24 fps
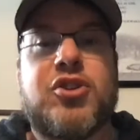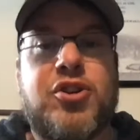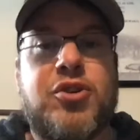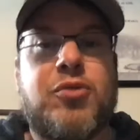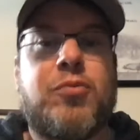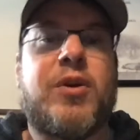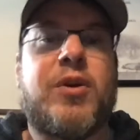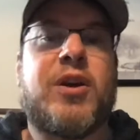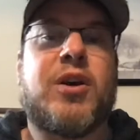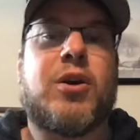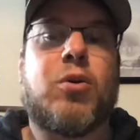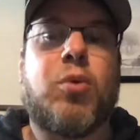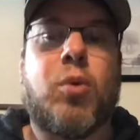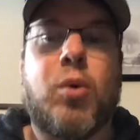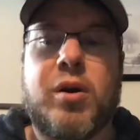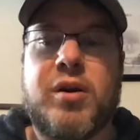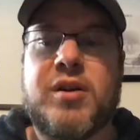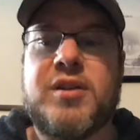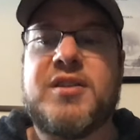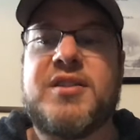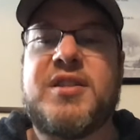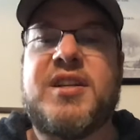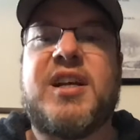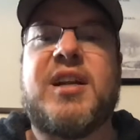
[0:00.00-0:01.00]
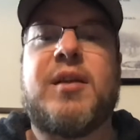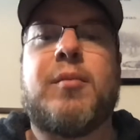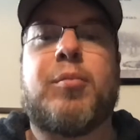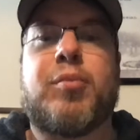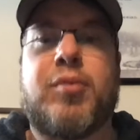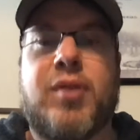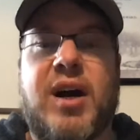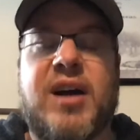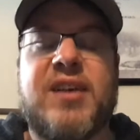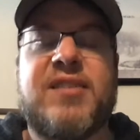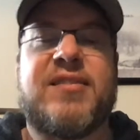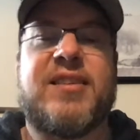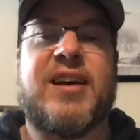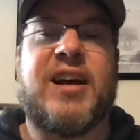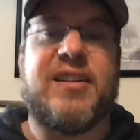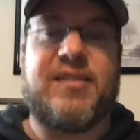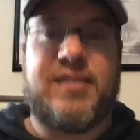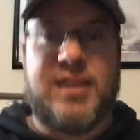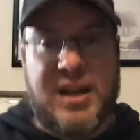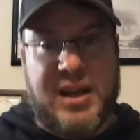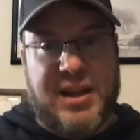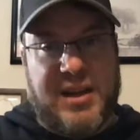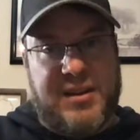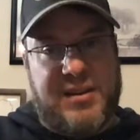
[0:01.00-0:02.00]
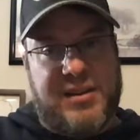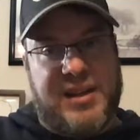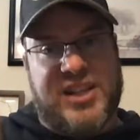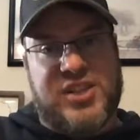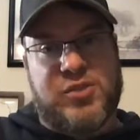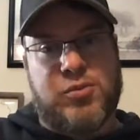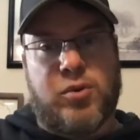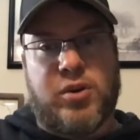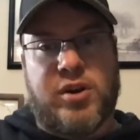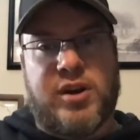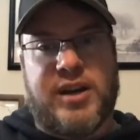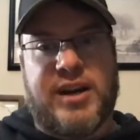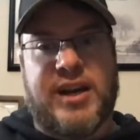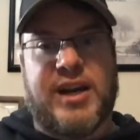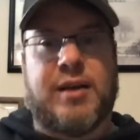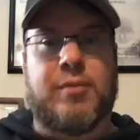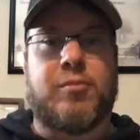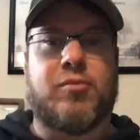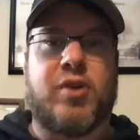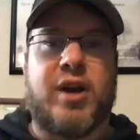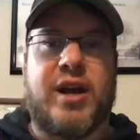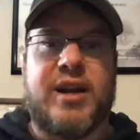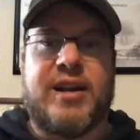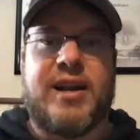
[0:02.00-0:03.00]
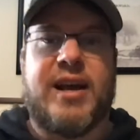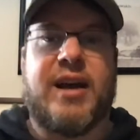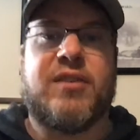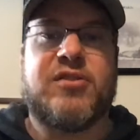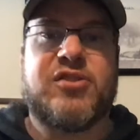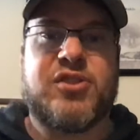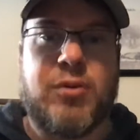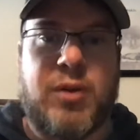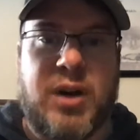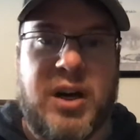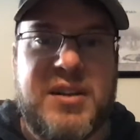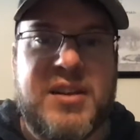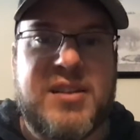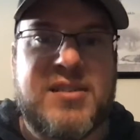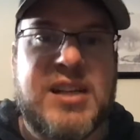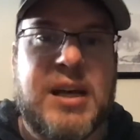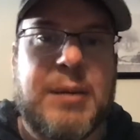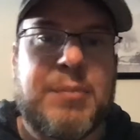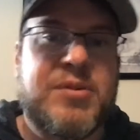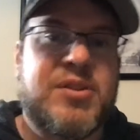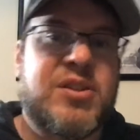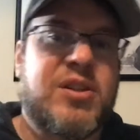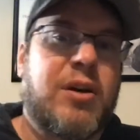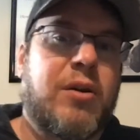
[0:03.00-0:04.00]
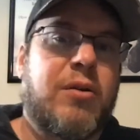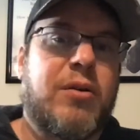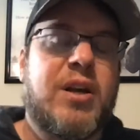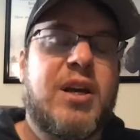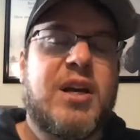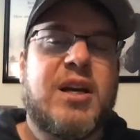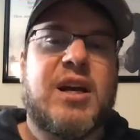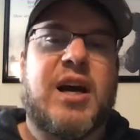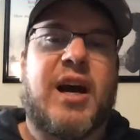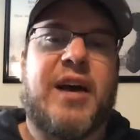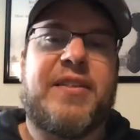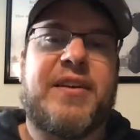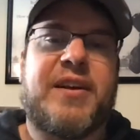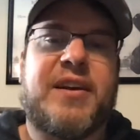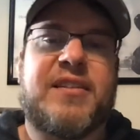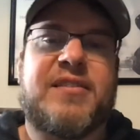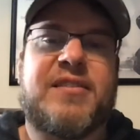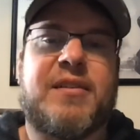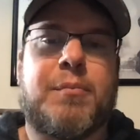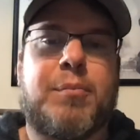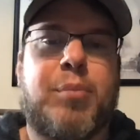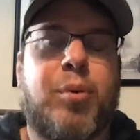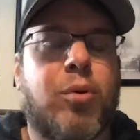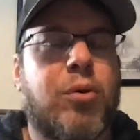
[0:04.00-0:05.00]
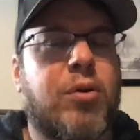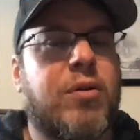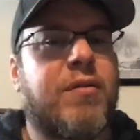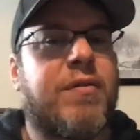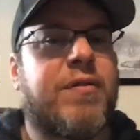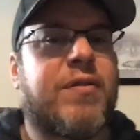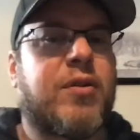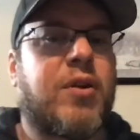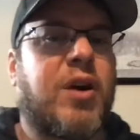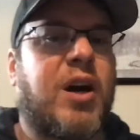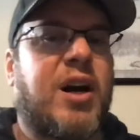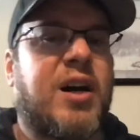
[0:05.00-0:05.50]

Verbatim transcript: two-week quarantine process. That's where I am right now. So on this episode, I think it's important for